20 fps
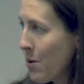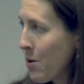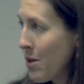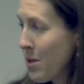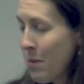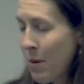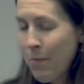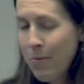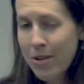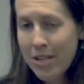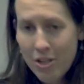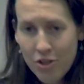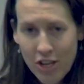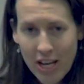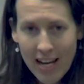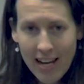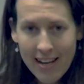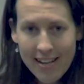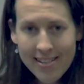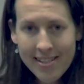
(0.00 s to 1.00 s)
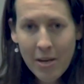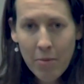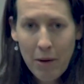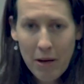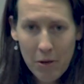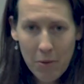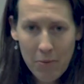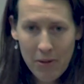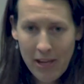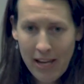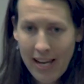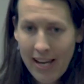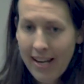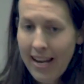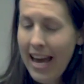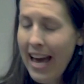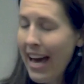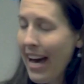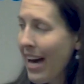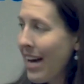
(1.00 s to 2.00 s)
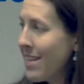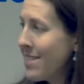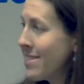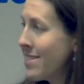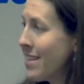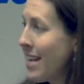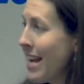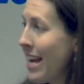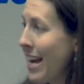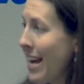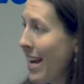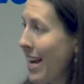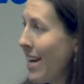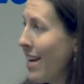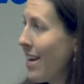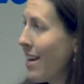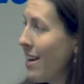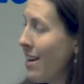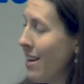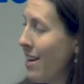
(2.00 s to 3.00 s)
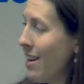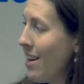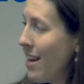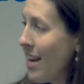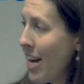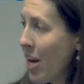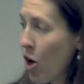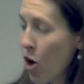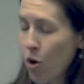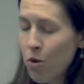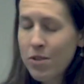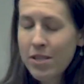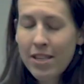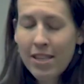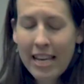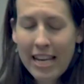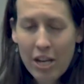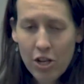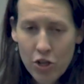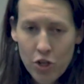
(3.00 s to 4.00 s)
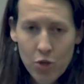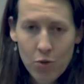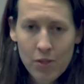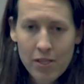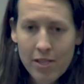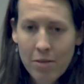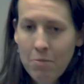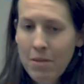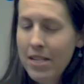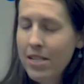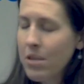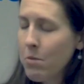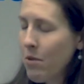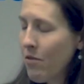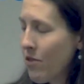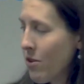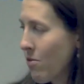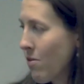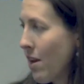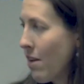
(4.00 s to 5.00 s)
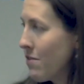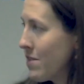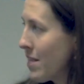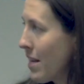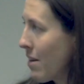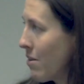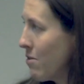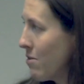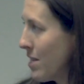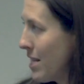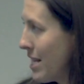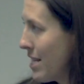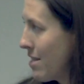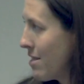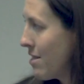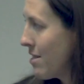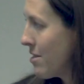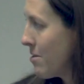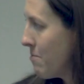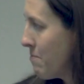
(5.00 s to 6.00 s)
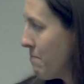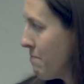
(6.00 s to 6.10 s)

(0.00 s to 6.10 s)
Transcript: going to be pretty jazzed about a plant as a host that they can use to meet some of their life cycle needs.